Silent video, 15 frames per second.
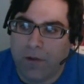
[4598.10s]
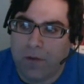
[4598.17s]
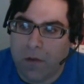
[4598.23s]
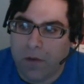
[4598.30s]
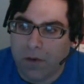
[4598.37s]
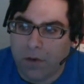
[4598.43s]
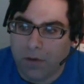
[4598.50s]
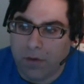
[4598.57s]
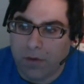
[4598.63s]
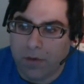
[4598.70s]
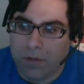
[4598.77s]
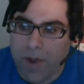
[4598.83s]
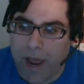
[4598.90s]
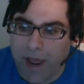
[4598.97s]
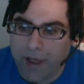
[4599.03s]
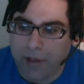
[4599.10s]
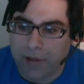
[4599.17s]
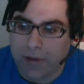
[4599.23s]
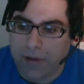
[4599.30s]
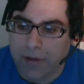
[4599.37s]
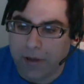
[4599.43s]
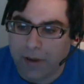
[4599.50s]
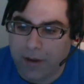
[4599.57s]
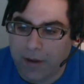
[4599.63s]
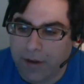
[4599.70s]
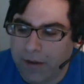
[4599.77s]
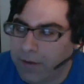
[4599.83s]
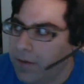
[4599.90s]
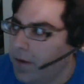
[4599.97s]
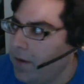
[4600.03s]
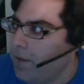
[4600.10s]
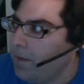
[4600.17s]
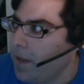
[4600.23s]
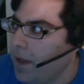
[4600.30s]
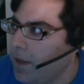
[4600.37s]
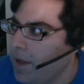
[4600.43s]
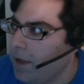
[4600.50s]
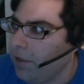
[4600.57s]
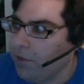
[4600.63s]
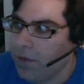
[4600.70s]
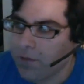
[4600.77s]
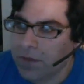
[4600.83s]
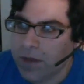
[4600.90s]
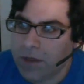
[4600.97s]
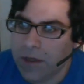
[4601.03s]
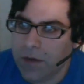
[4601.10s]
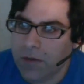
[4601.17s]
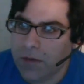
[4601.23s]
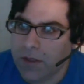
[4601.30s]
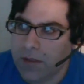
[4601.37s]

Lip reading: for the past I think it's 50 years.